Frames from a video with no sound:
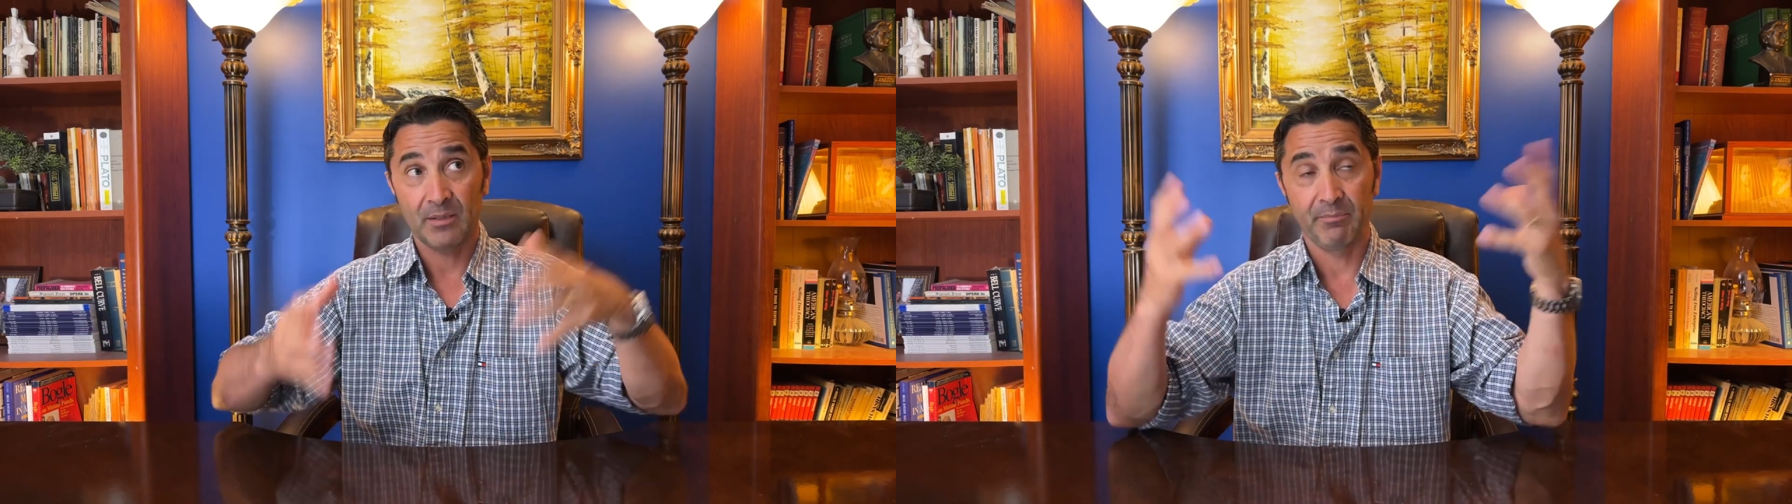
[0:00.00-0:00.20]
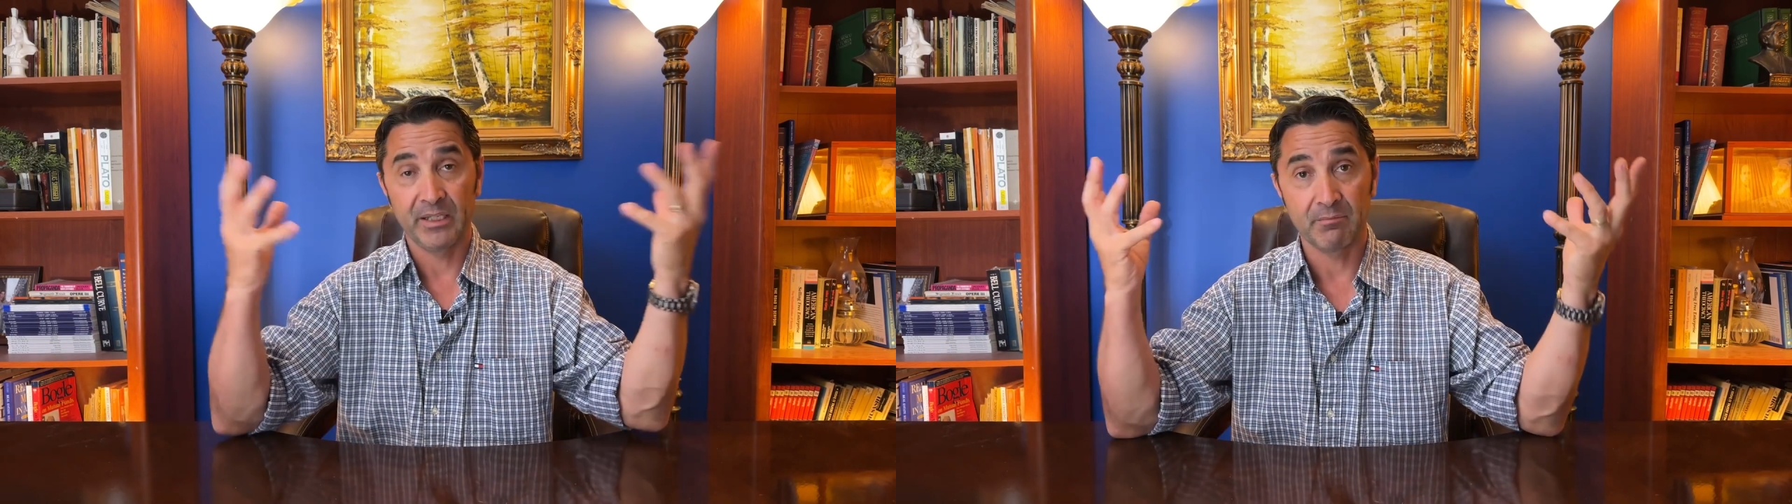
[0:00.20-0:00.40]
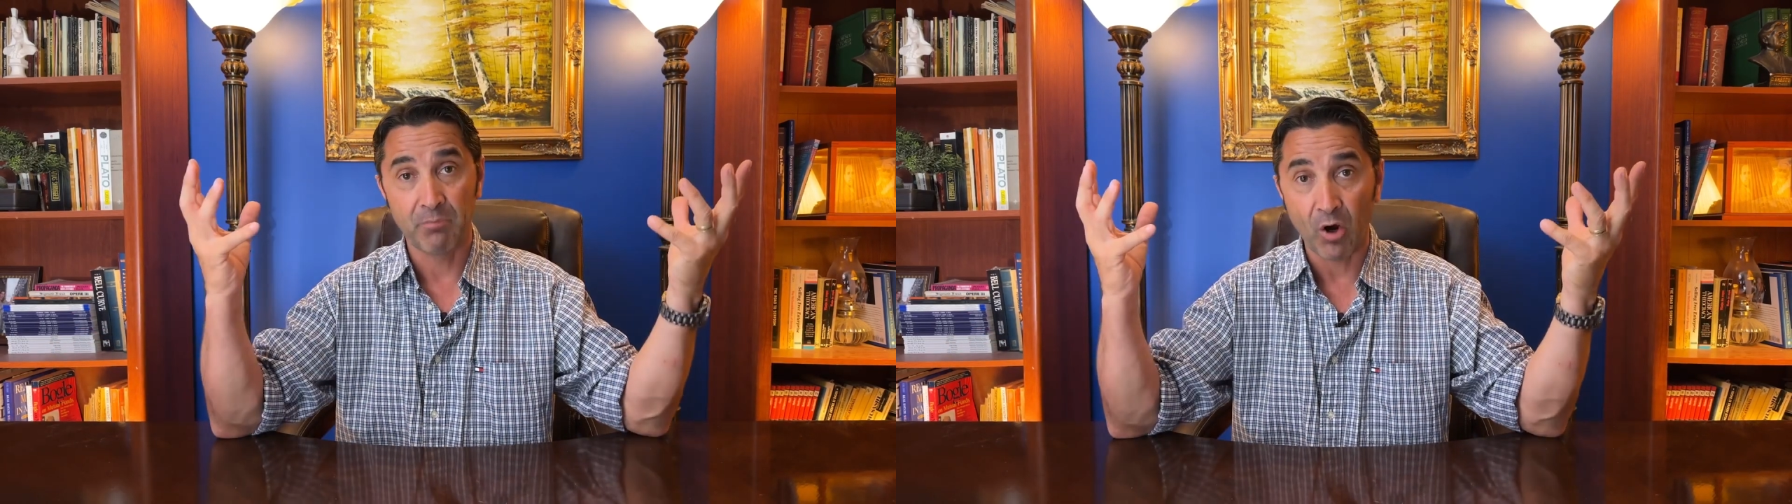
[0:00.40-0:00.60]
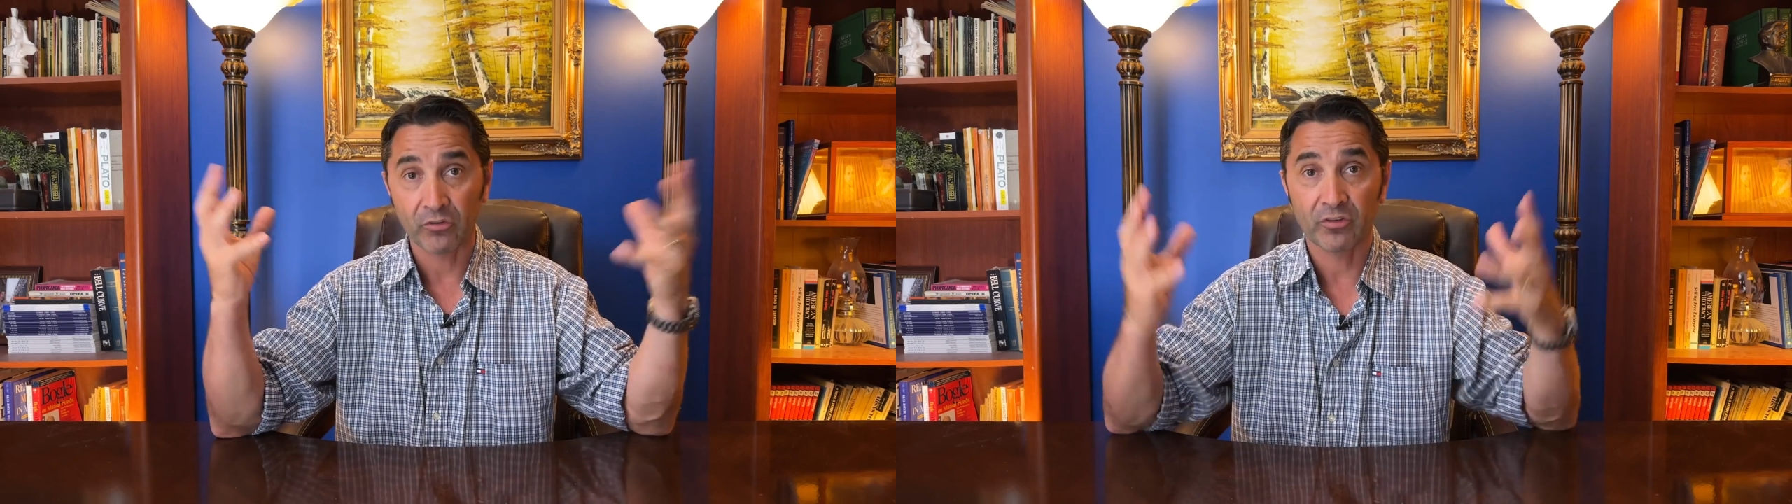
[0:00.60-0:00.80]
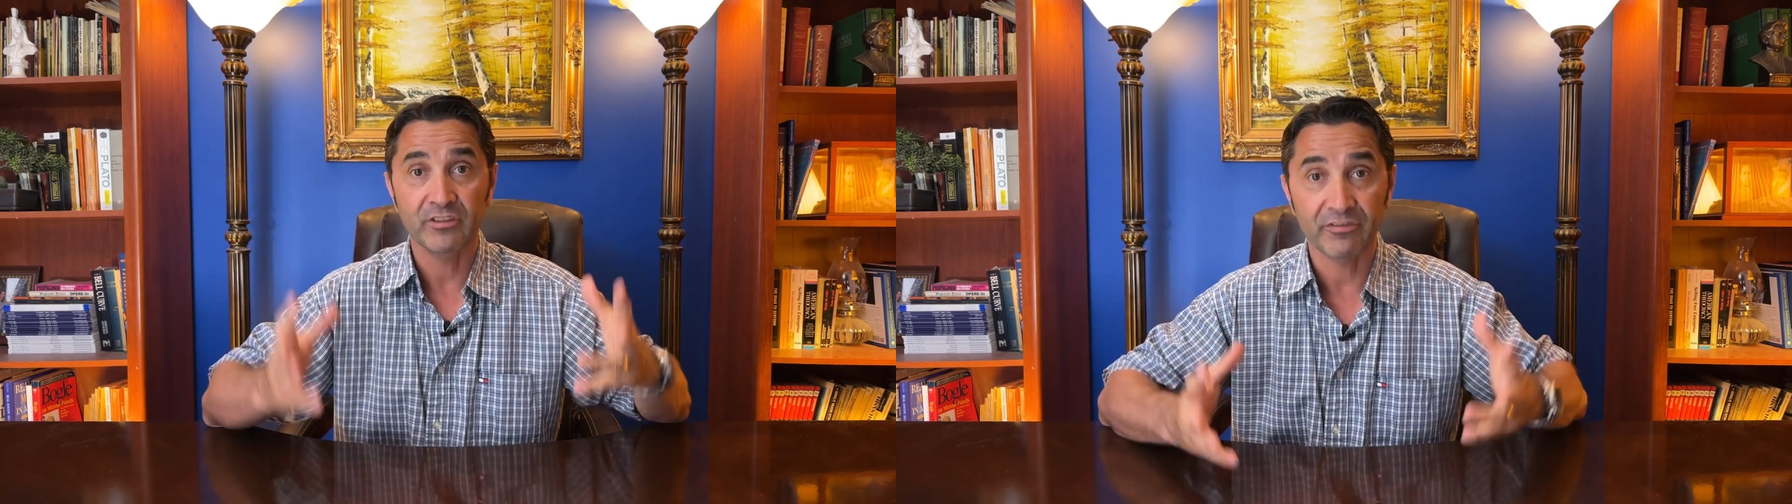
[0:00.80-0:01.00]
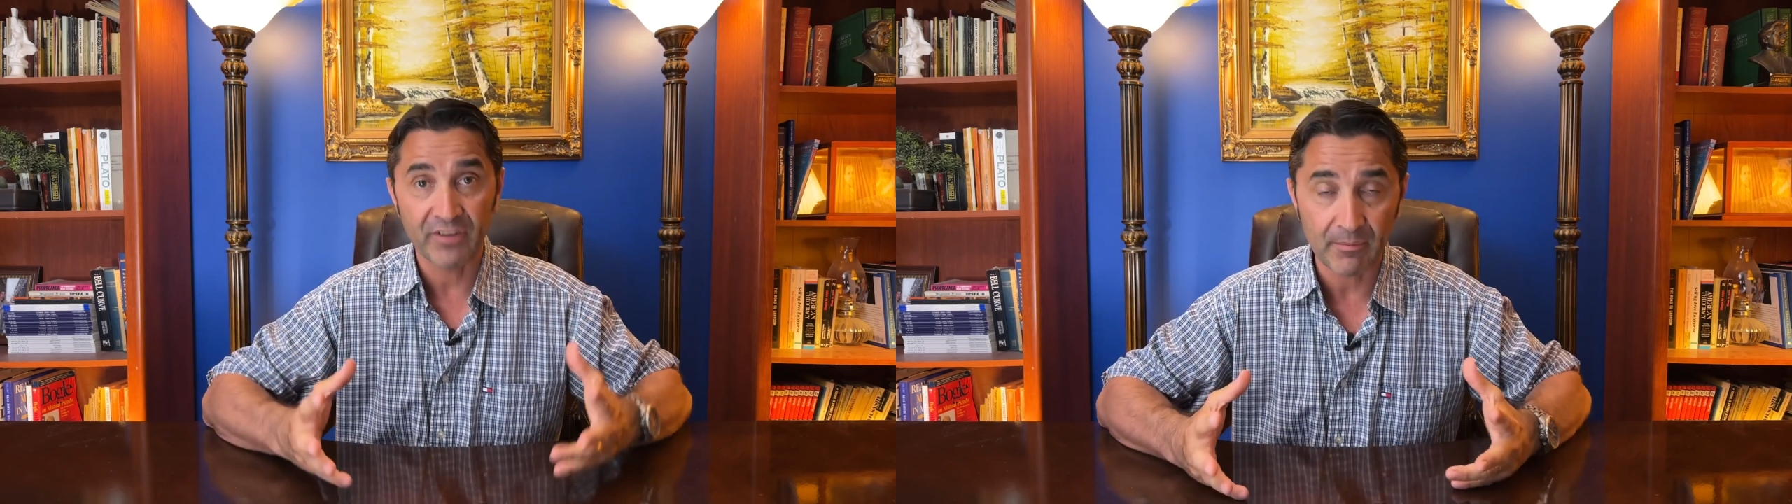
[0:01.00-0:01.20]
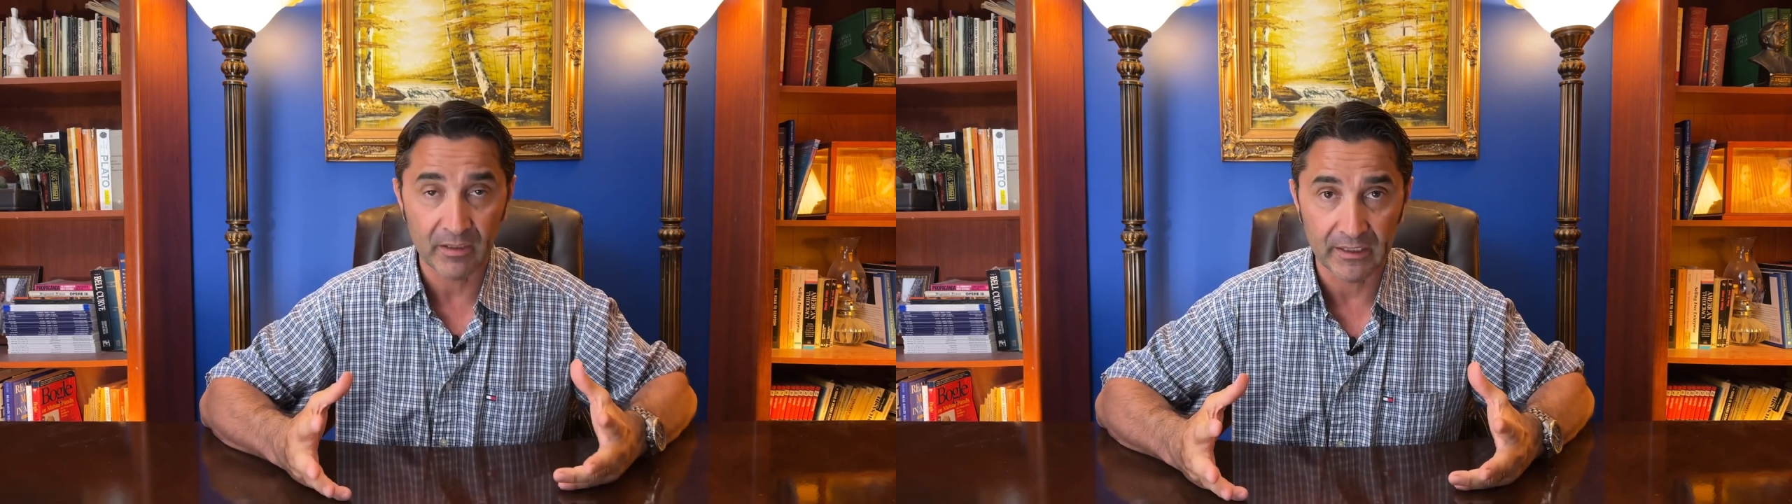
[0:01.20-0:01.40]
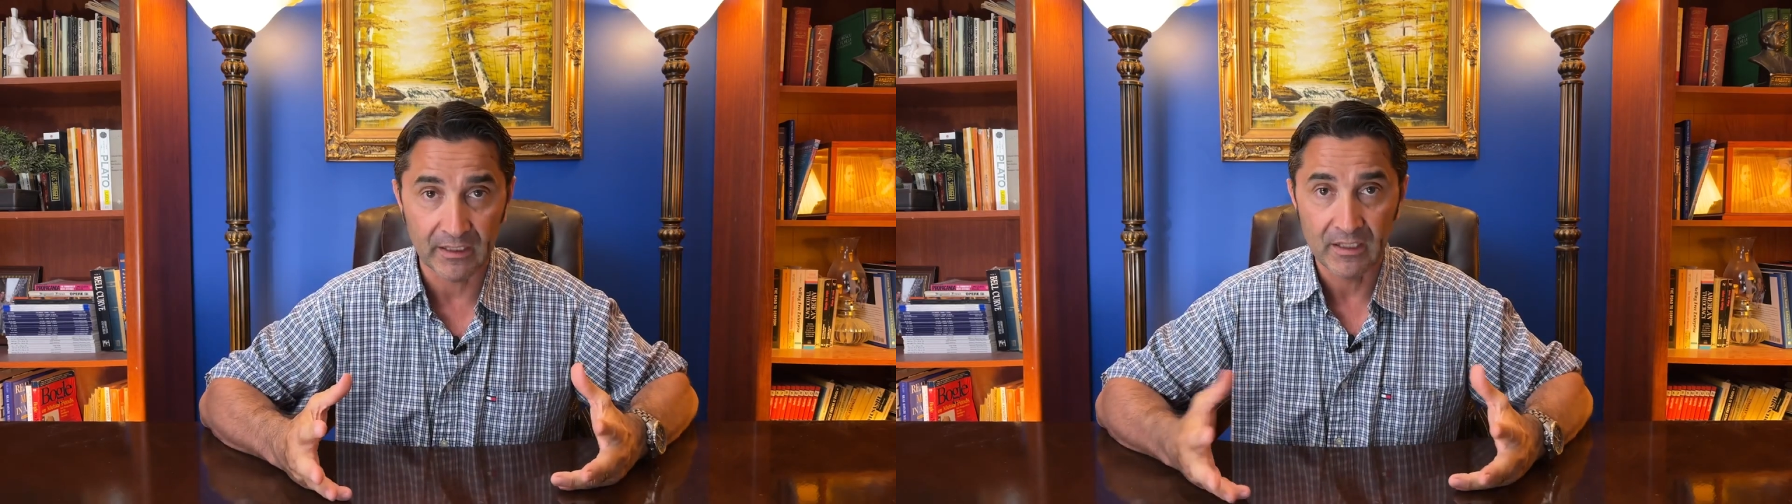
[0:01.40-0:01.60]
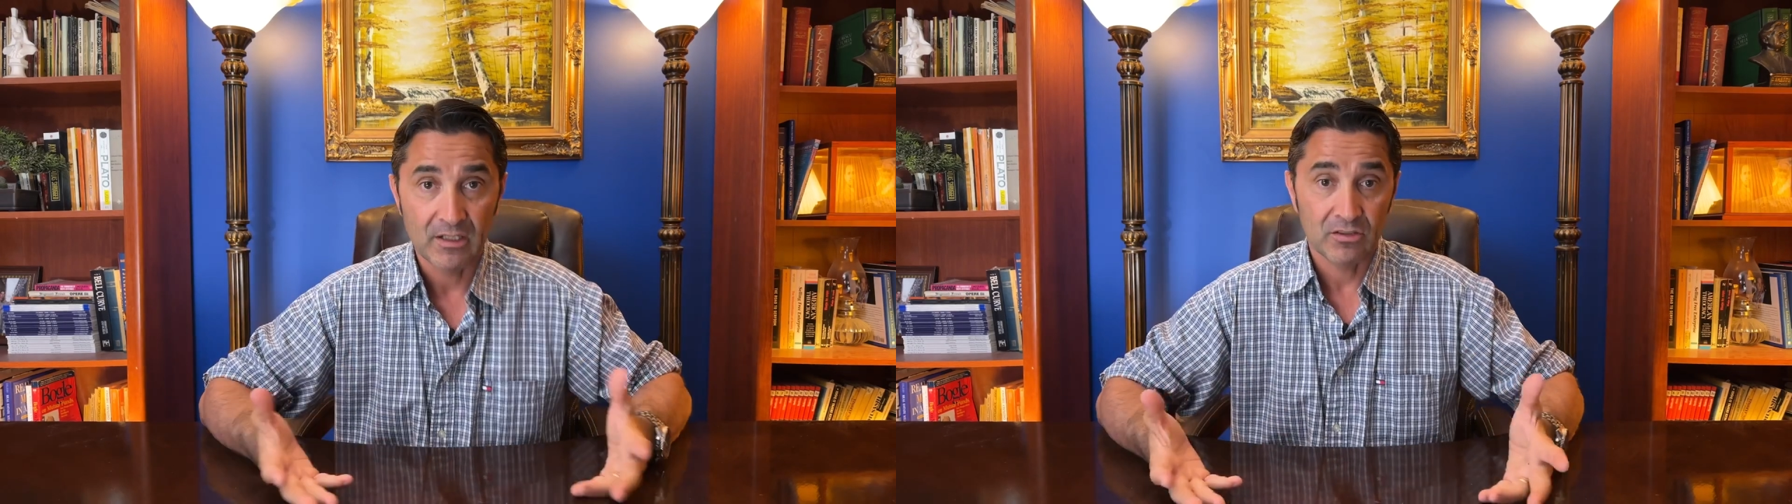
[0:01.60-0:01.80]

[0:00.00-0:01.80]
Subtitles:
big boss of the family.